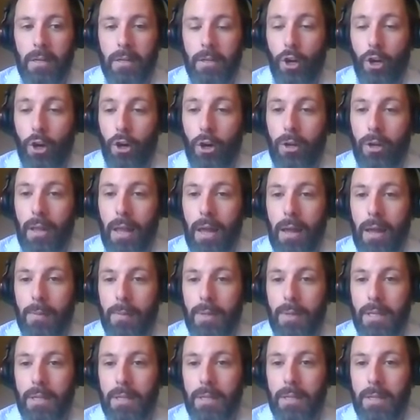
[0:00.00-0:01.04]
current
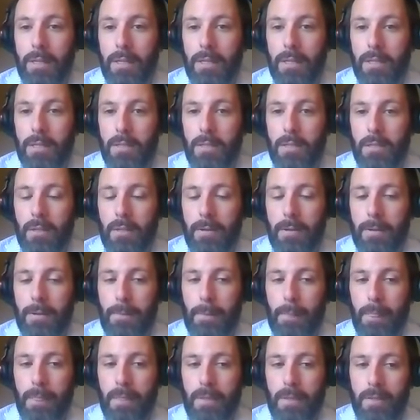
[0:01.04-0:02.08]
liabilities,
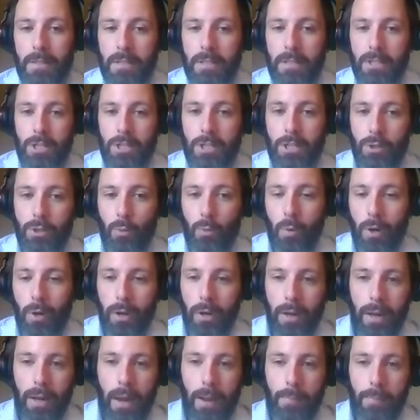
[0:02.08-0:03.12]
such as your
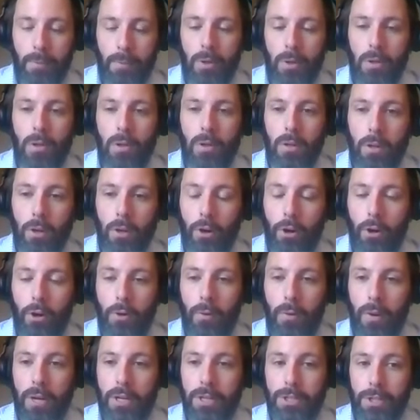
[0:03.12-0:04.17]
working capital current
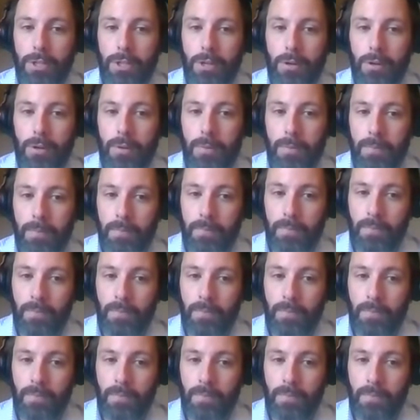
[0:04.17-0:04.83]
ratio,